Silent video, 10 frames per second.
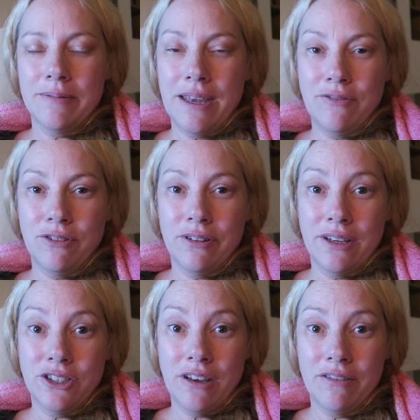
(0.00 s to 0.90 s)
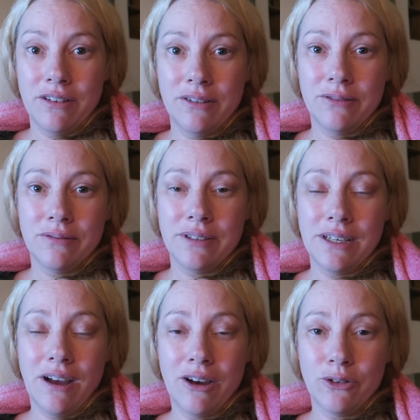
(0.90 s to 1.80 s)
Thankful that Jeff,
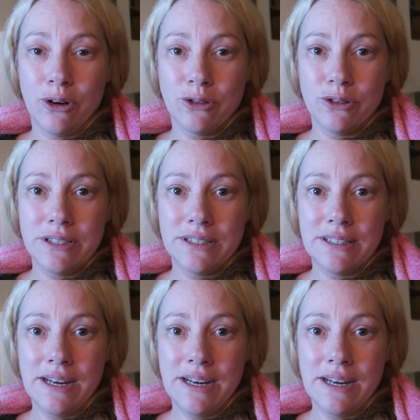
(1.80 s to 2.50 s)
he got groceries